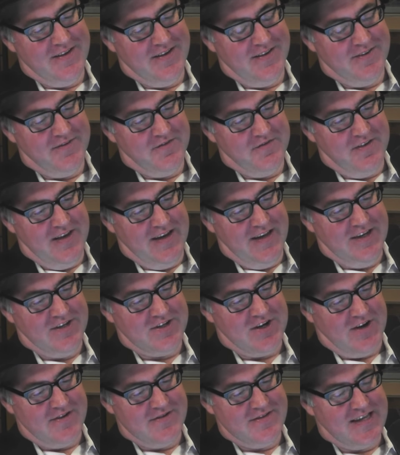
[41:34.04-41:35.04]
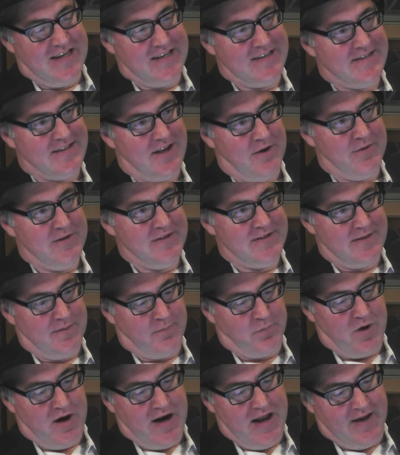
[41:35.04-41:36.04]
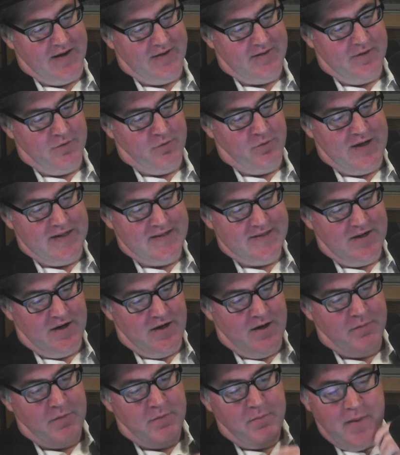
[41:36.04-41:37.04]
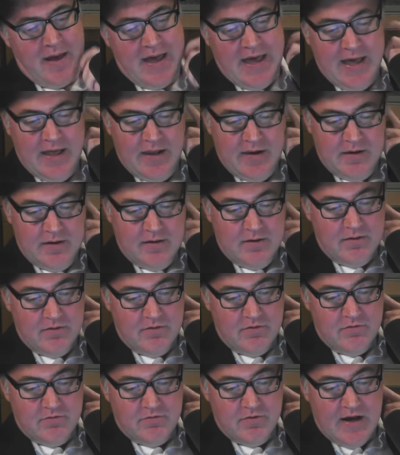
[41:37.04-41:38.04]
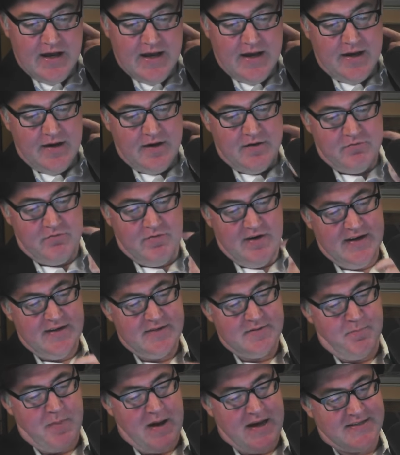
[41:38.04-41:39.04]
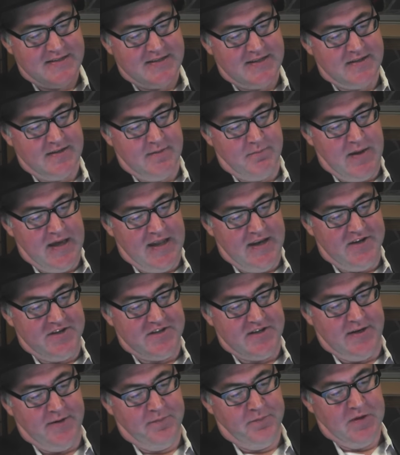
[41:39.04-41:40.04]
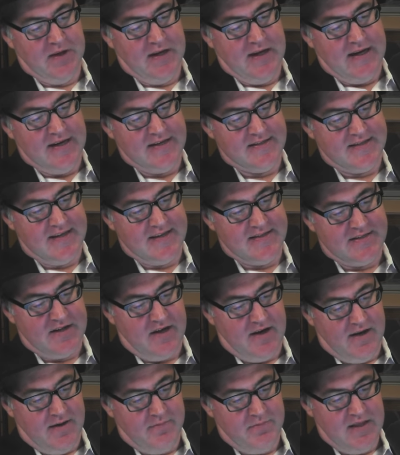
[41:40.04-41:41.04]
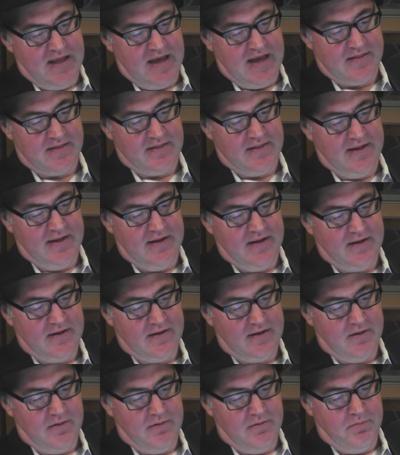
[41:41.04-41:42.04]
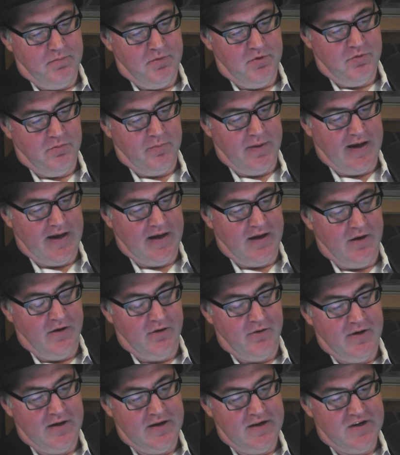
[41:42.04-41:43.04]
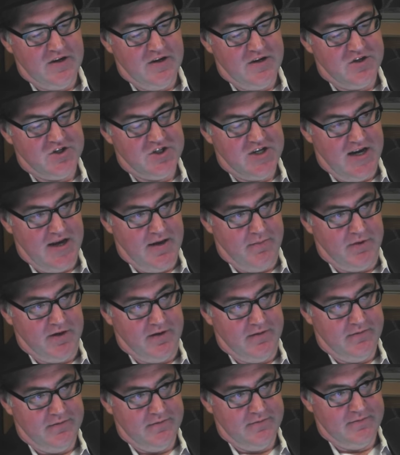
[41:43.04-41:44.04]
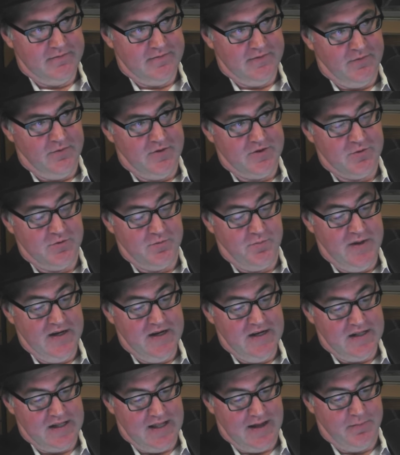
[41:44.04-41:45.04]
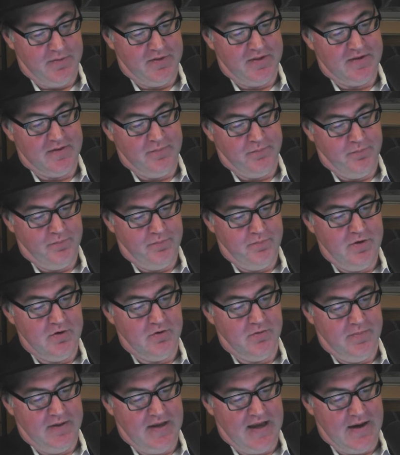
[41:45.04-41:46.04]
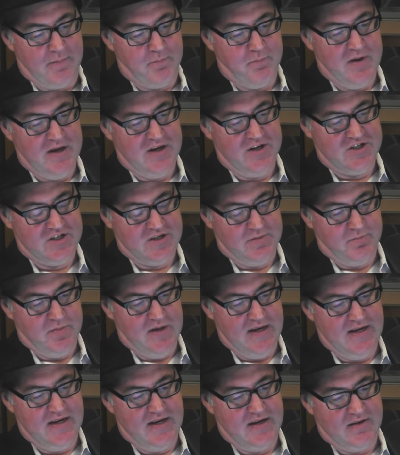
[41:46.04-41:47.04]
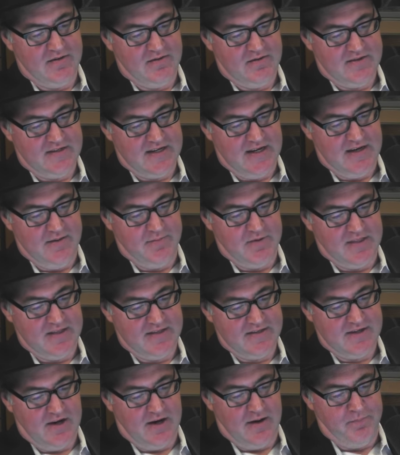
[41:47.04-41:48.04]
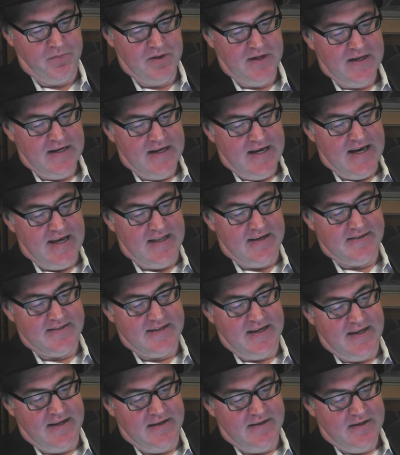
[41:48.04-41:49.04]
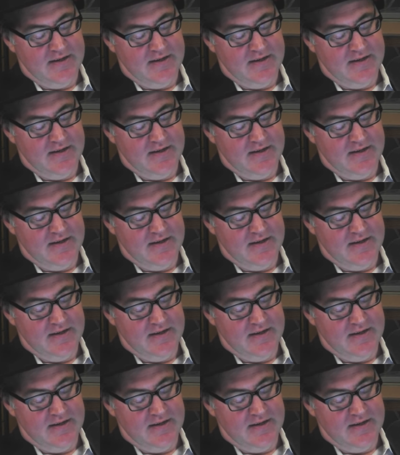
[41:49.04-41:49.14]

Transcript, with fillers: Vinnie Jones gets so into the prank that one time a man rings Bassett, the manager, and says, I'm the Athletic Bilbao chairman. Which was a big club, Athletic, big team at the time. And said...